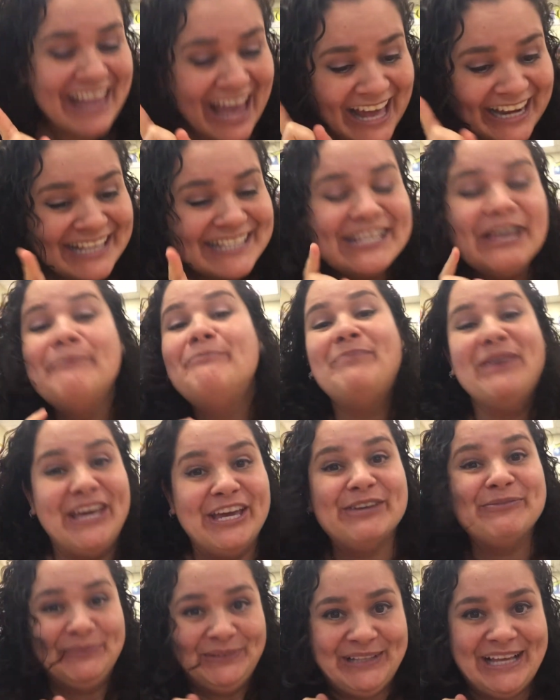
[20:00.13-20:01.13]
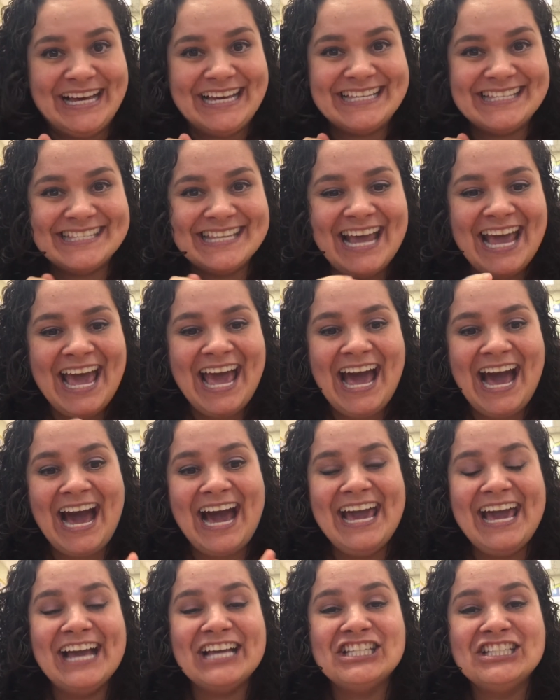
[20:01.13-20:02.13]
that is a big plus.
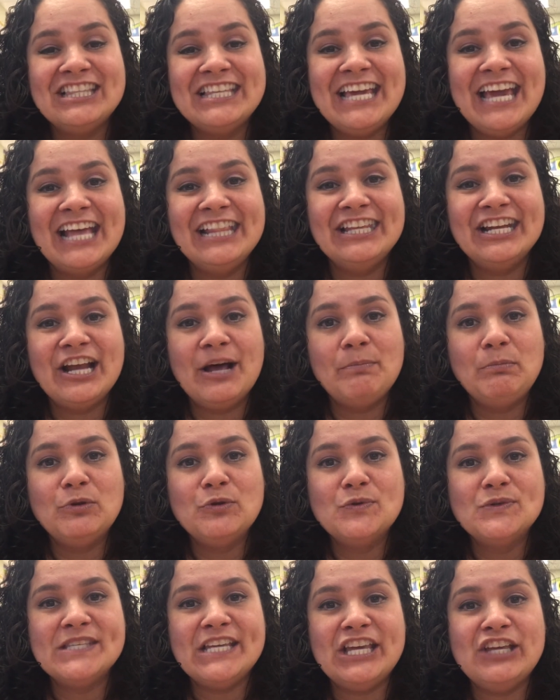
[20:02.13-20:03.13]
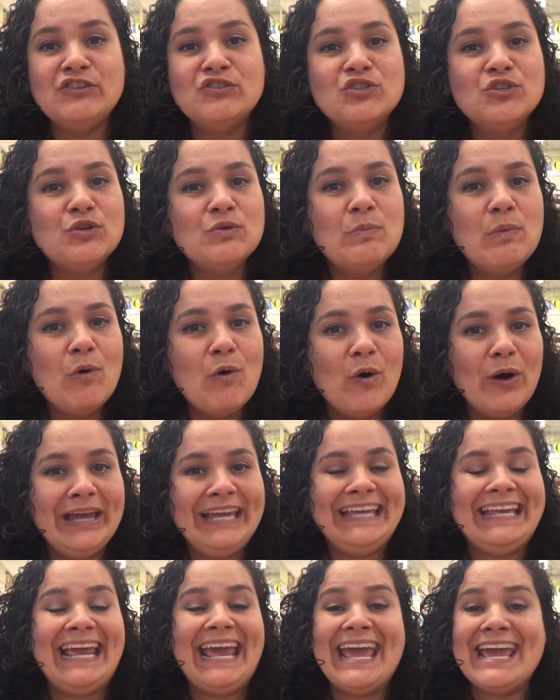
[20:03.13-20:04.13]
I actually ended up losing
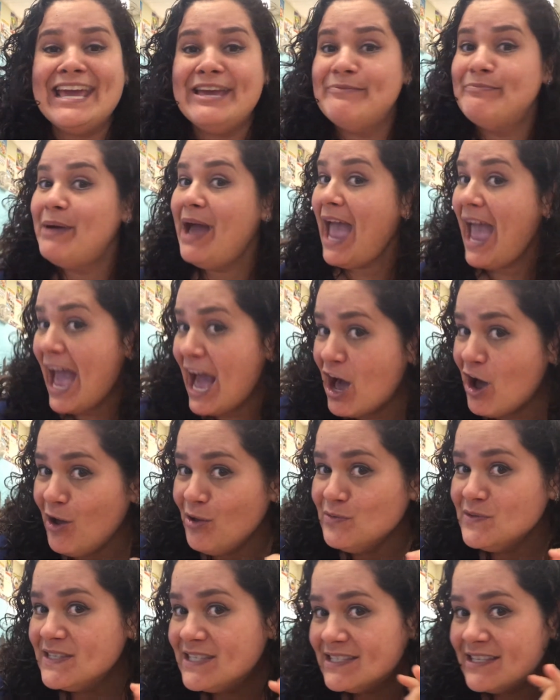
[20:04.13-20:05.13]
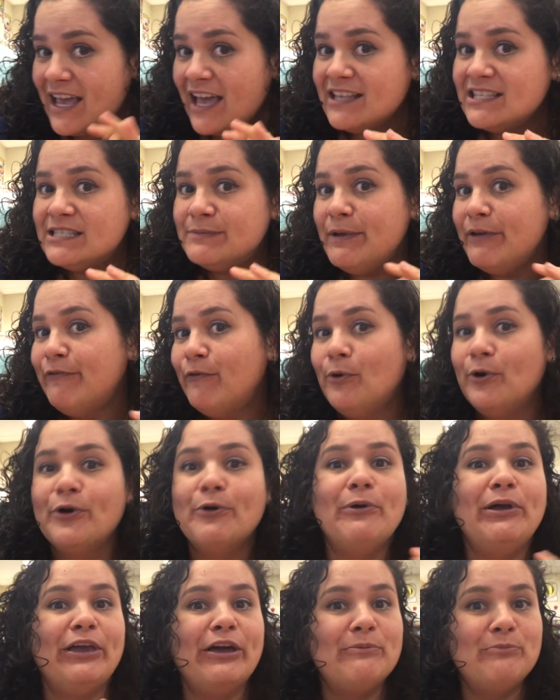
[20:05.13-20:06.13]
2.8 pounds since before
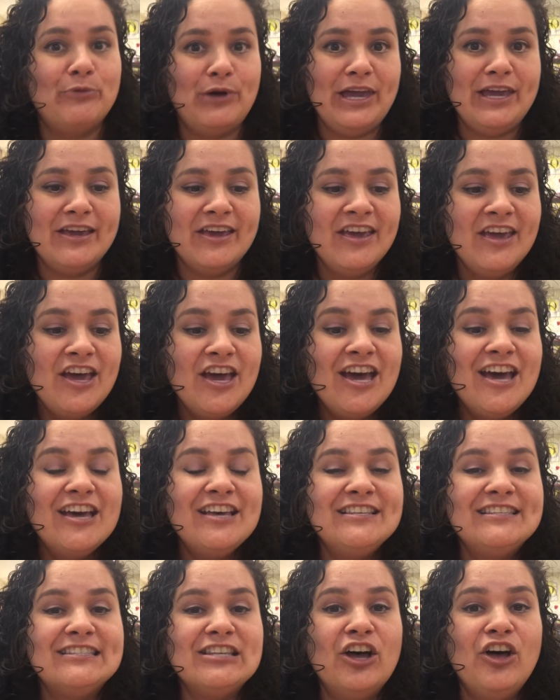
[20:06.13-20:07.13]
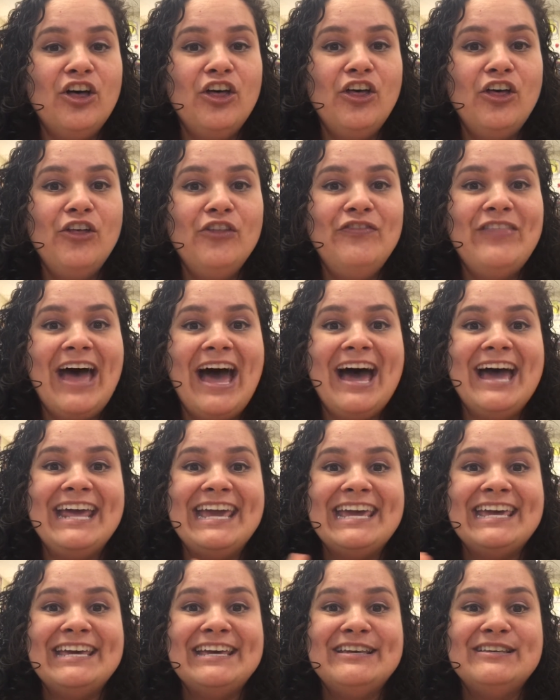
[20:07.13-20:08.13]
going on break. So
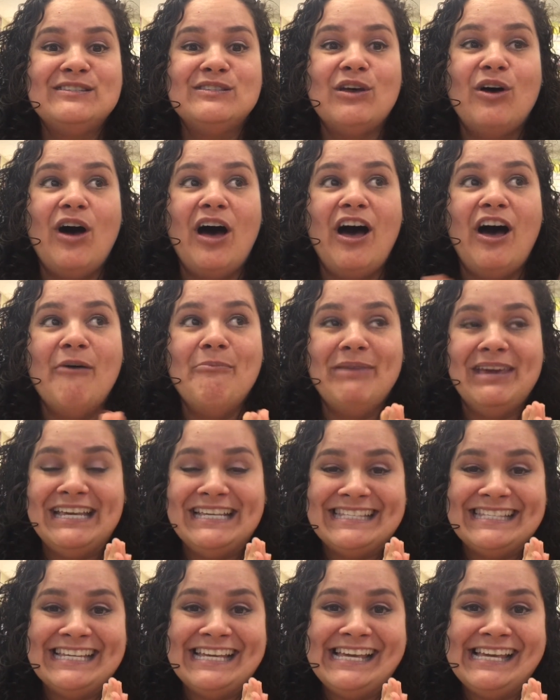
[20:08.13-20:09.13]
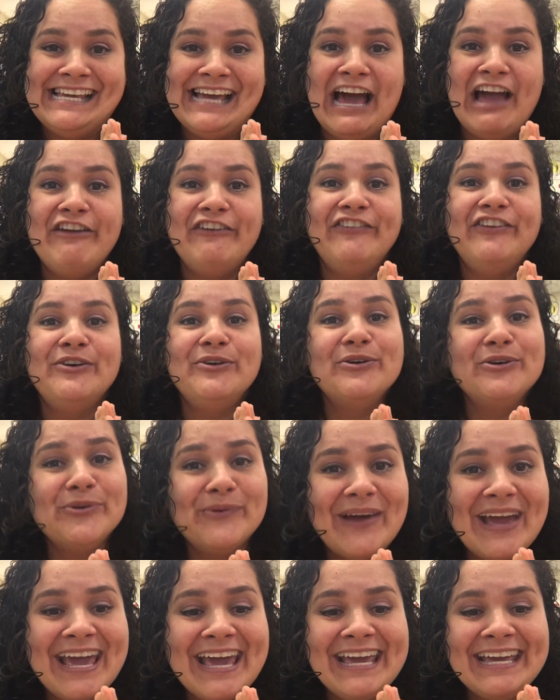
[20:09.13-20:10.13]
that is amazing. I feel
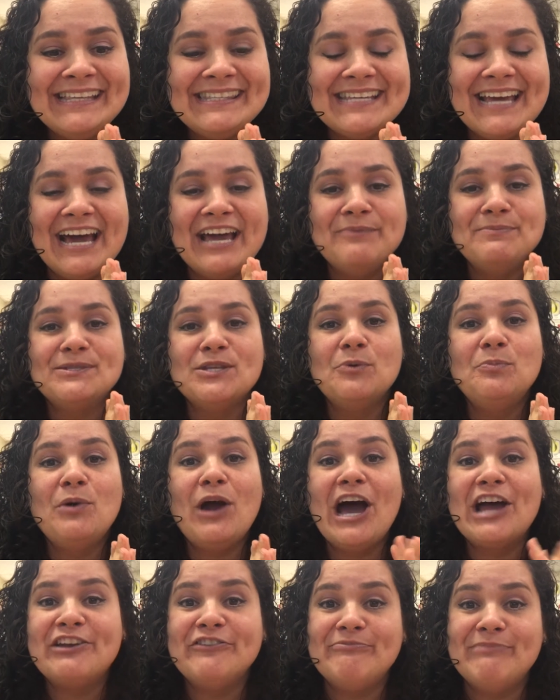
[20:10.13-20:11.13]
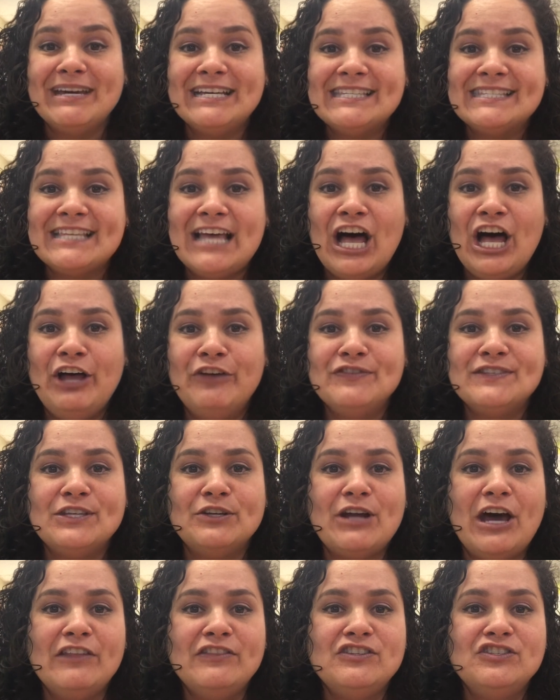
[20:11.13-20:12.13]
great. I am so proud of myself.
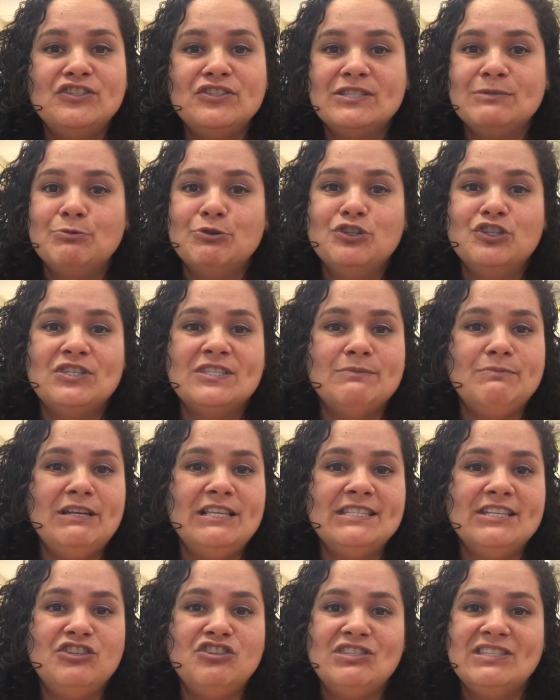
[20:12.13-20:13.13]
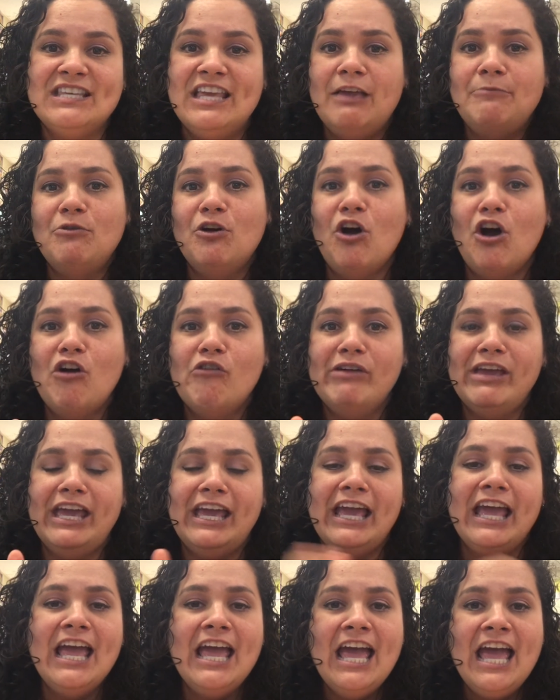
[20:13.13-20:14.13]
So now this just pushes me to just keep
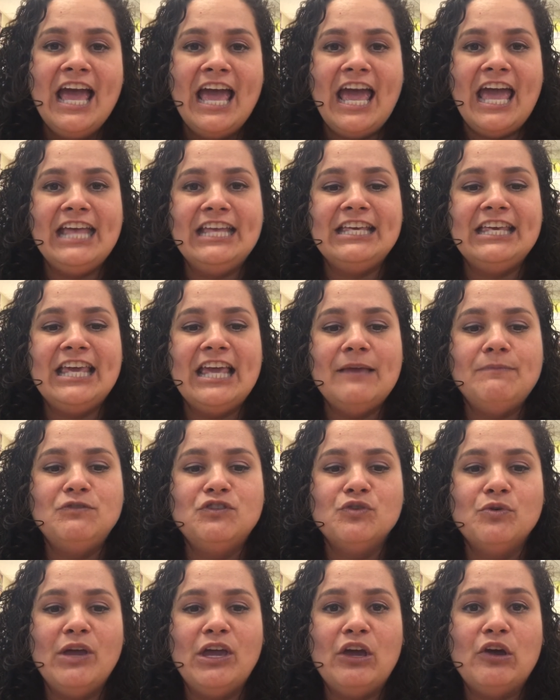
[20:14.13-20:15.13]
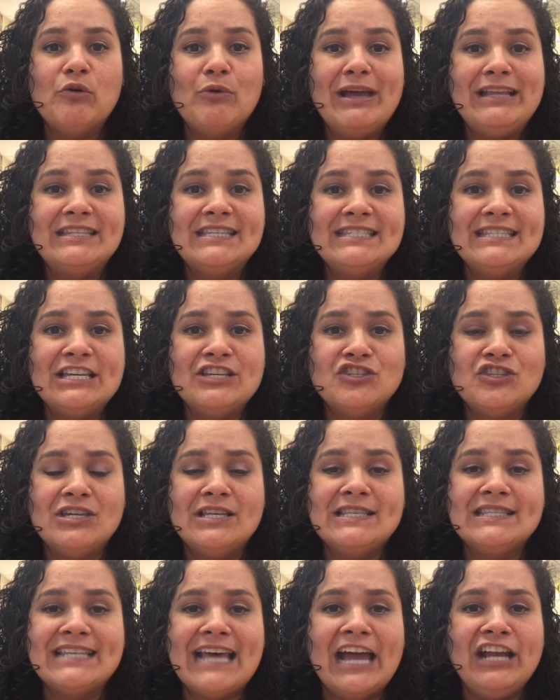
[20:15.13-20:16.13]
going and keep doing great
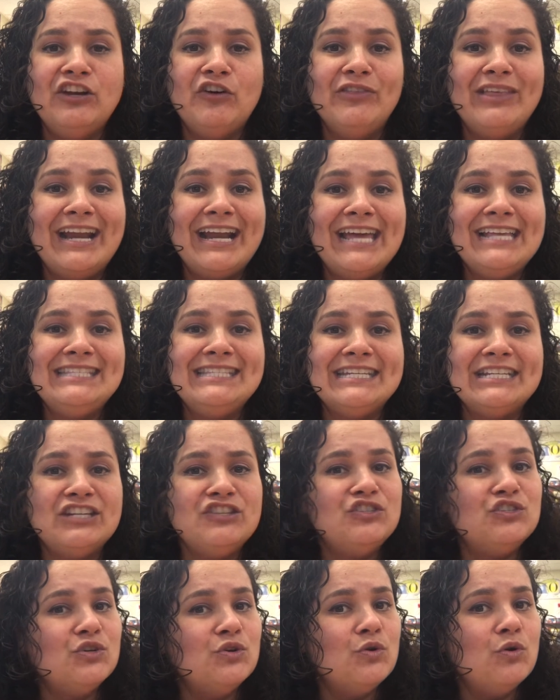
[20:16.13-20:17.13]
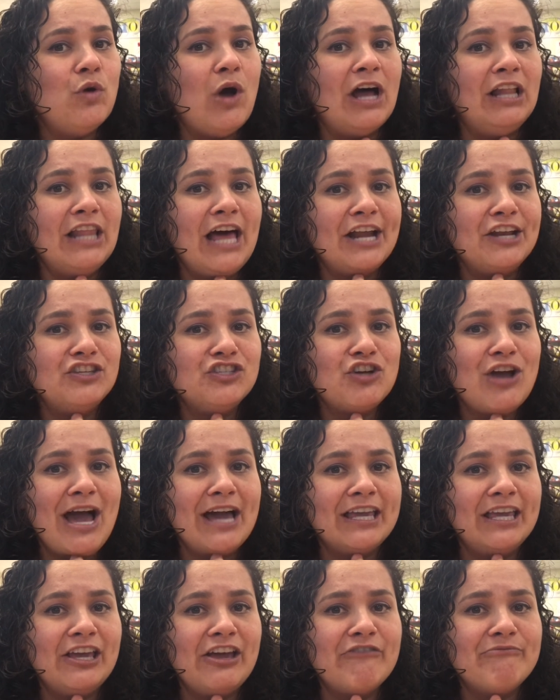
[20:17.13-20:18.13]
decisions. I know that I didn't do a lot of
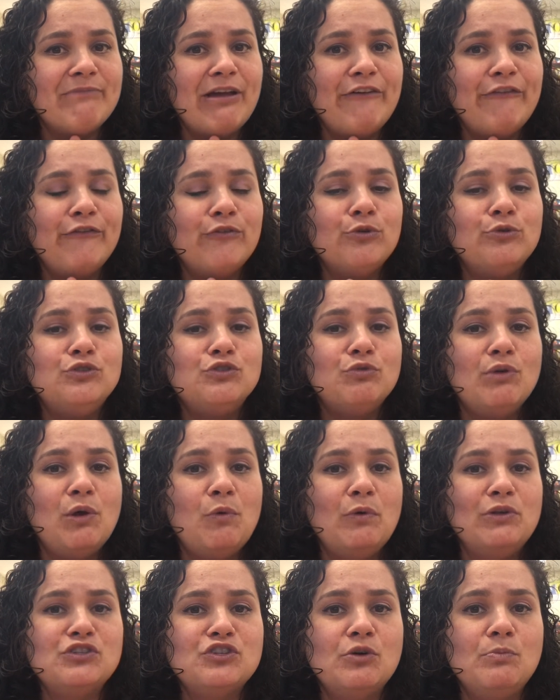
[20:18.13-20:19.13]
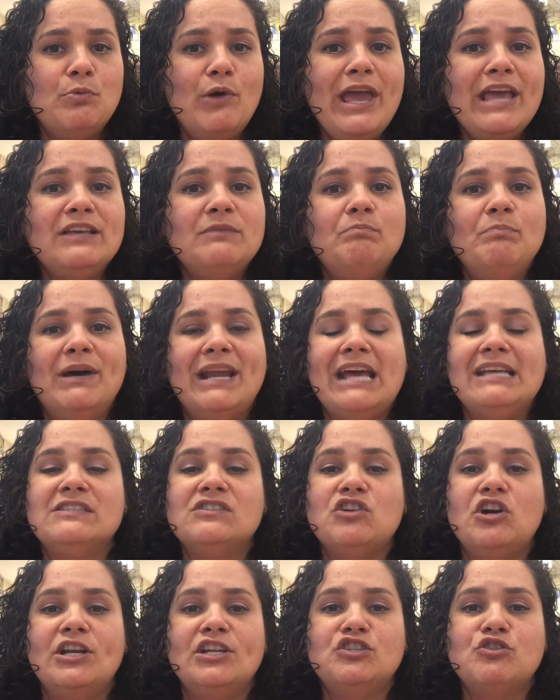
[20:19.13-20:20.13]
tracking of my food during winter break, but I
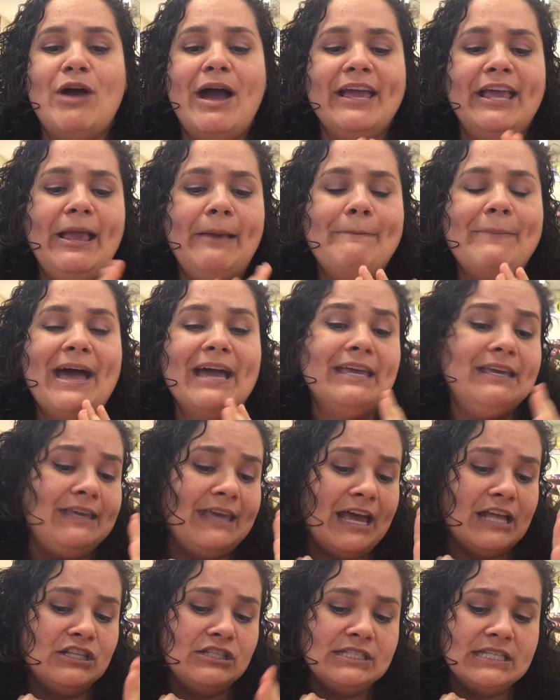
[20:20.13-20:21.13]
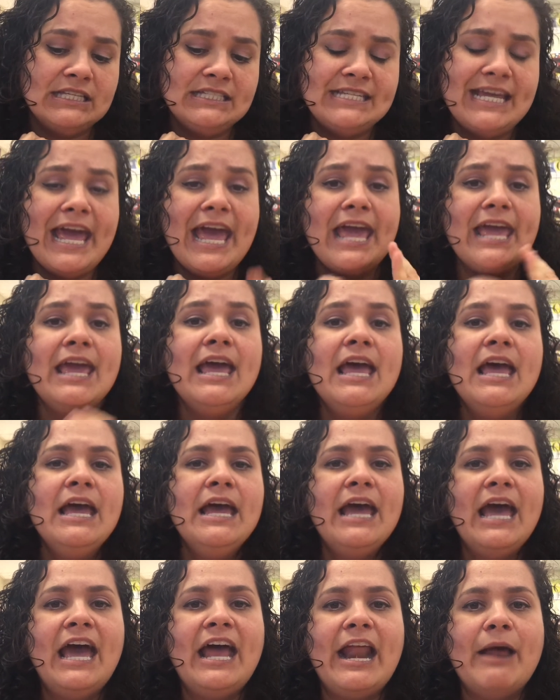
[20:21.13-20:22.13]
started tracking back again today,
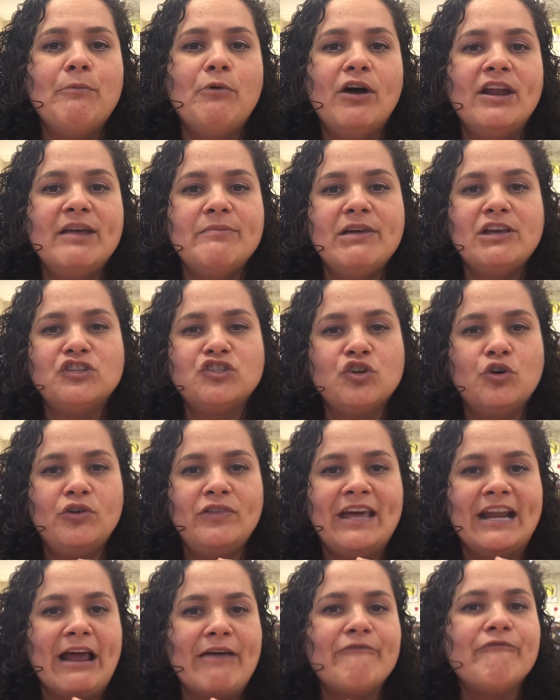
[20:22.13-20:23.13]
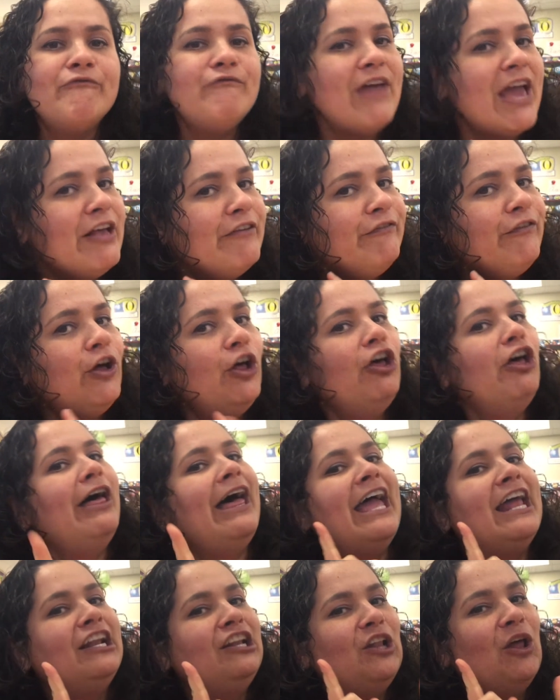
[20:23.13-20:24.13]
and I'm going to make sure that I'm
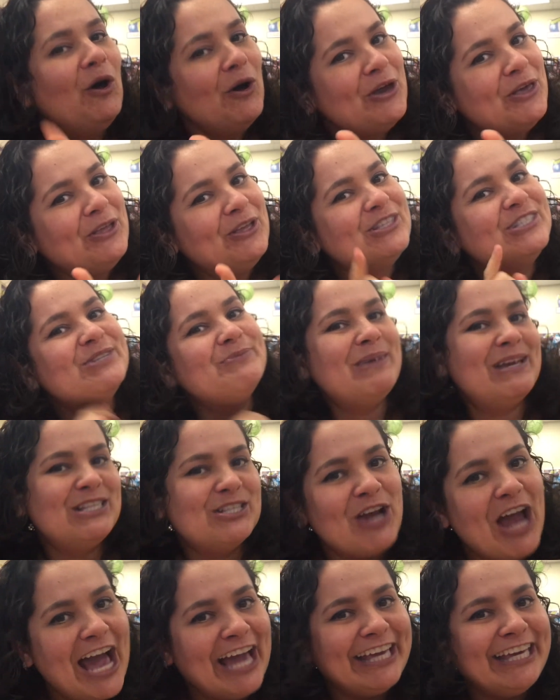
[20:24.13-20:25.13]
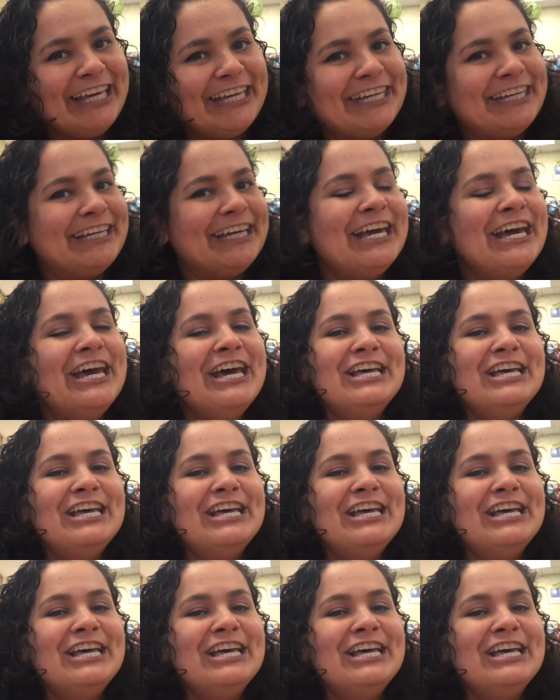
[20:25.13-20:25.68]
faithful and loyal to my tracking